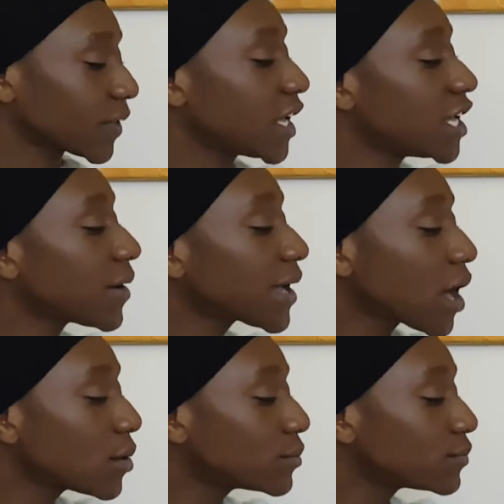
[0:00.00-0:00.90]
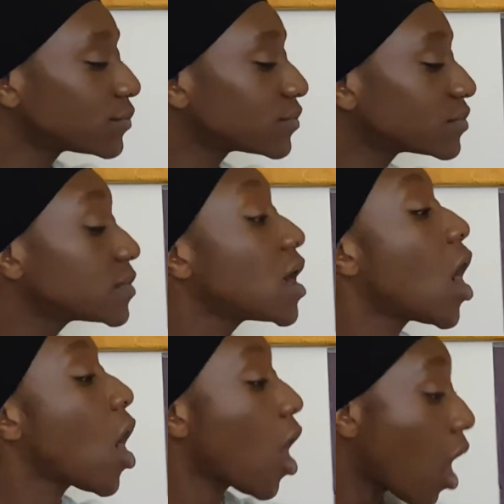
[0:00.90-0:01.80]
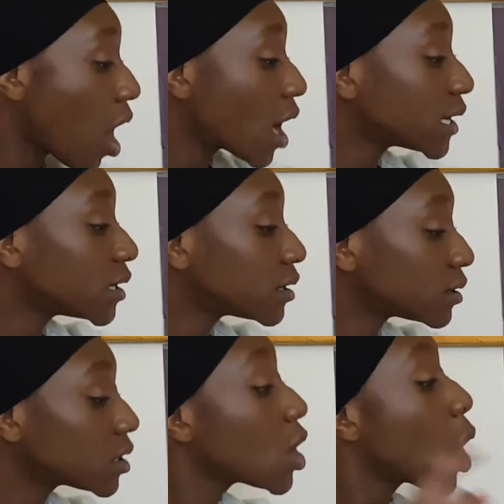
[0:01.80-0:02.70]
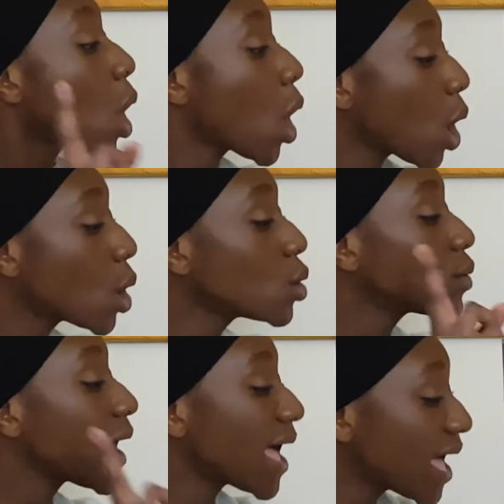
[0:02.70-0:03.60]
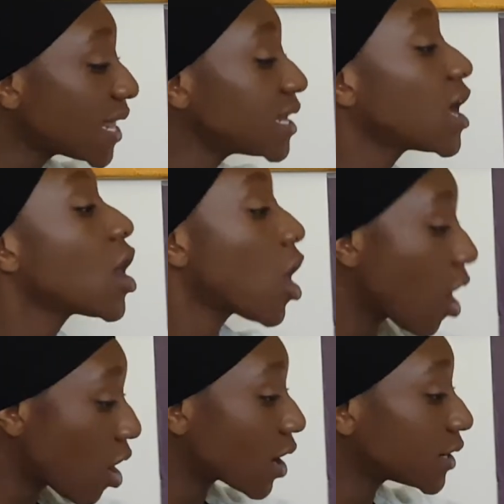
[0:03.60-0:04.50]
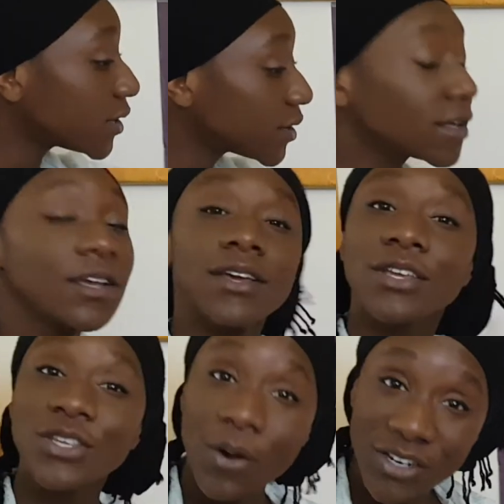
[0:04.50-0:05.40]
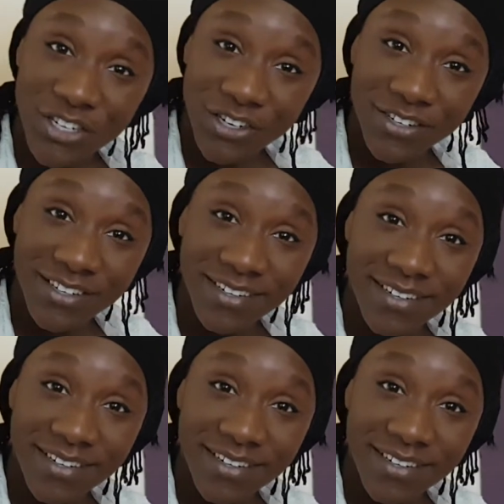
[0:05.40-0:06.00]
Here I go. On. O-N, on. Your turn.